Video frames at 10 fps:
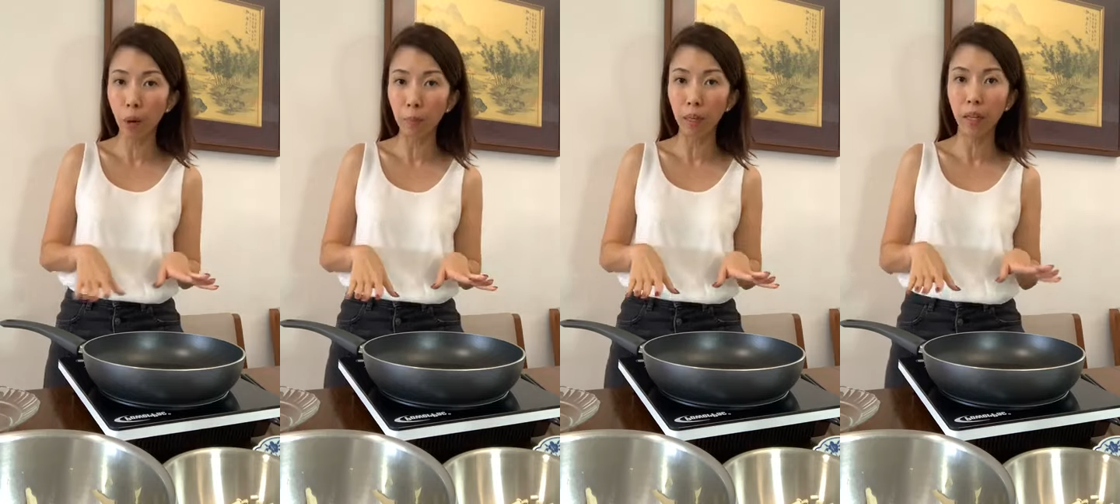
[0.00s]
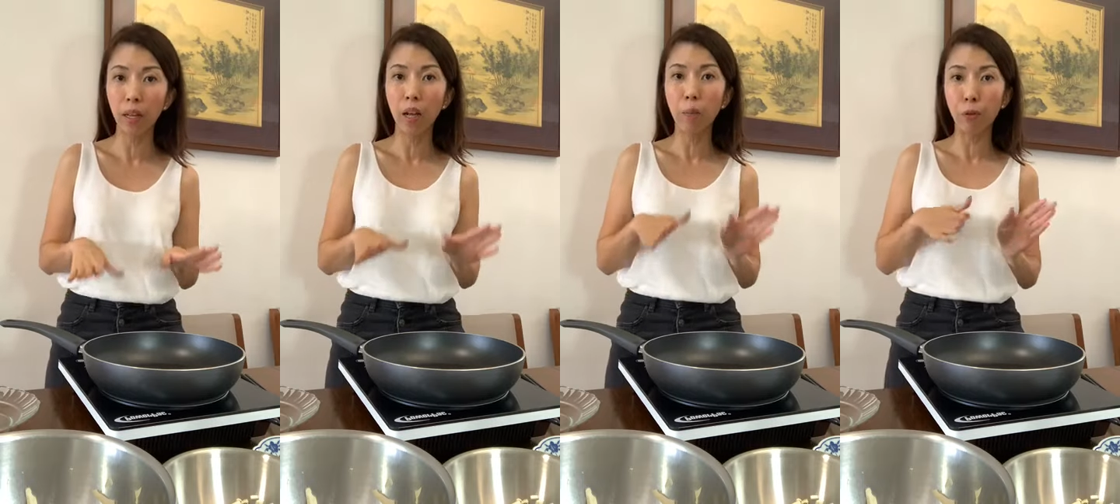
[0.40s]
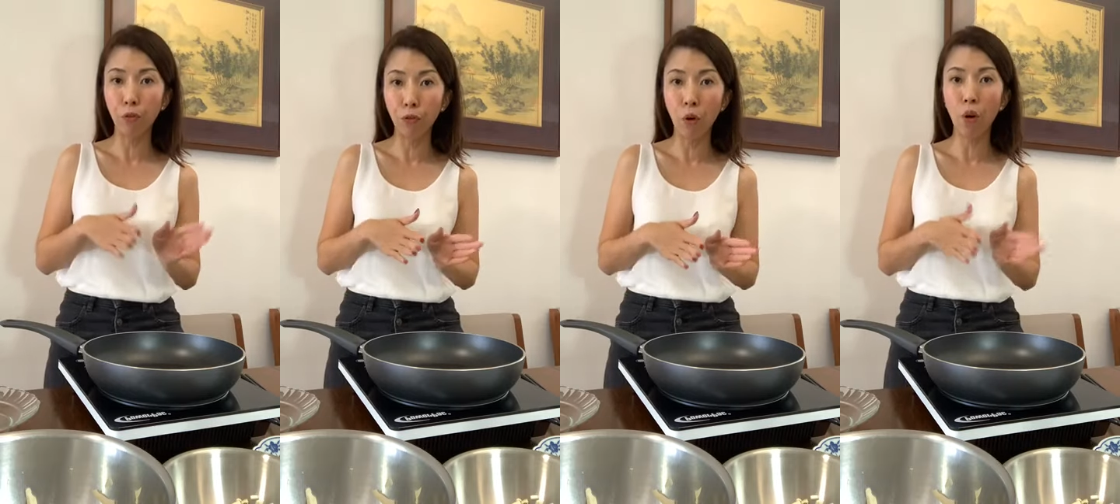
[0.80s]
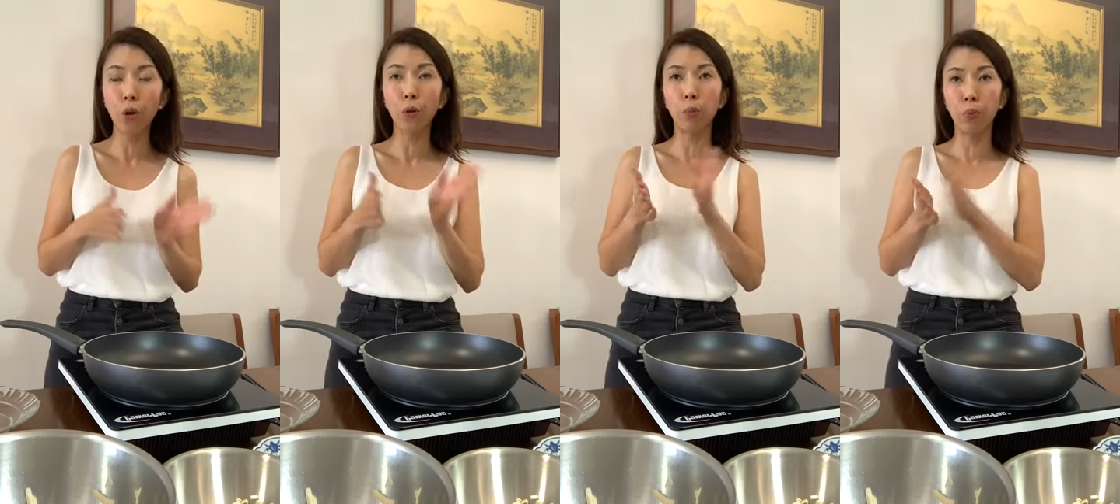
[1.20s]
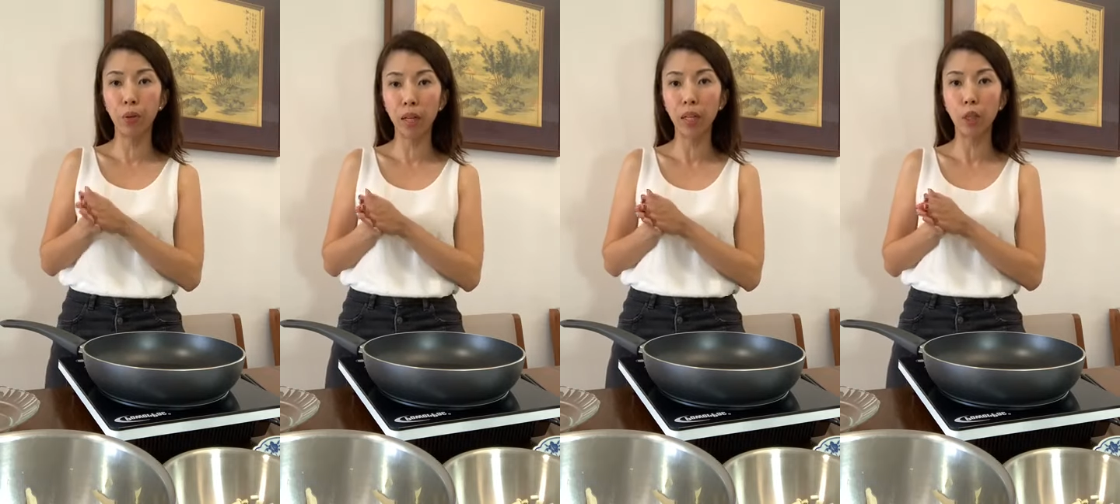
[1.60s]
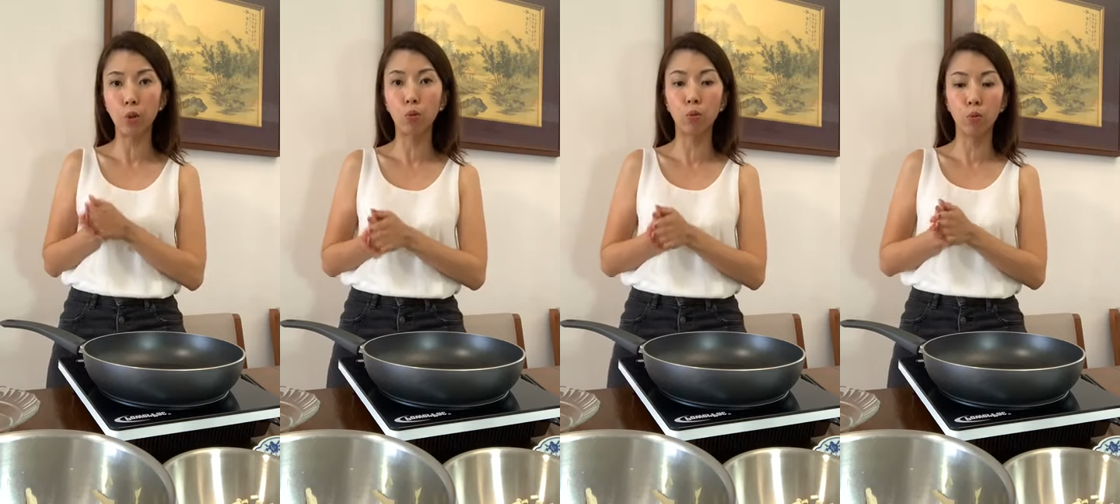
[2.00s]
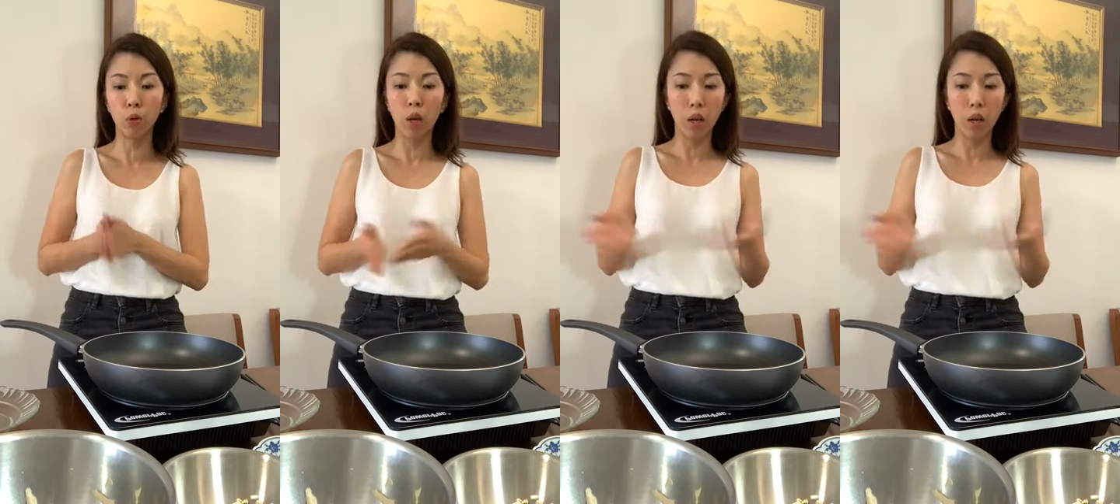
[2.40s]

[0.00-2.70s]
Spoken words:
properly before you put it into